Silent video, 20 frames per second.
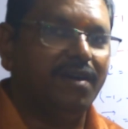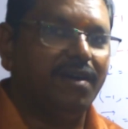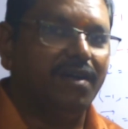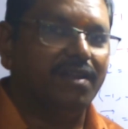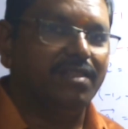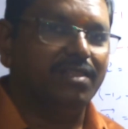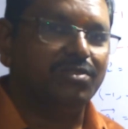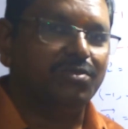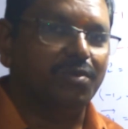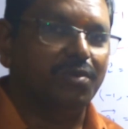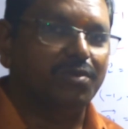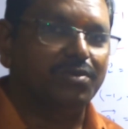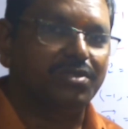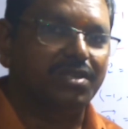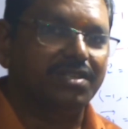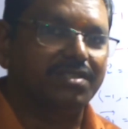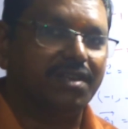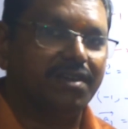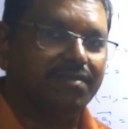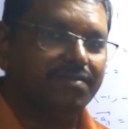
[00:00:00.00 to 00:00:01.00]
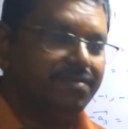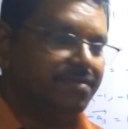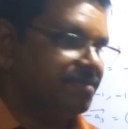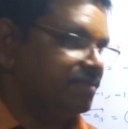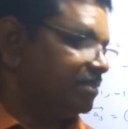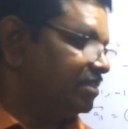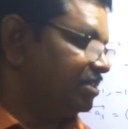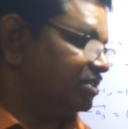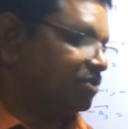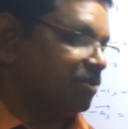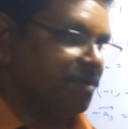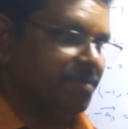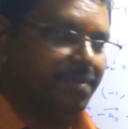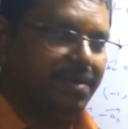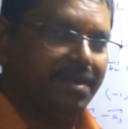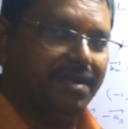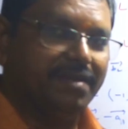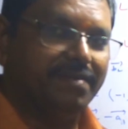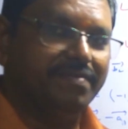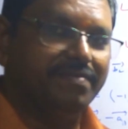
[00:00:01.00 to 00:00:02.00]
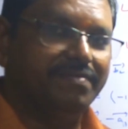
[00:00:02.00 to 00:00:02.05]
all the solutions of this topic.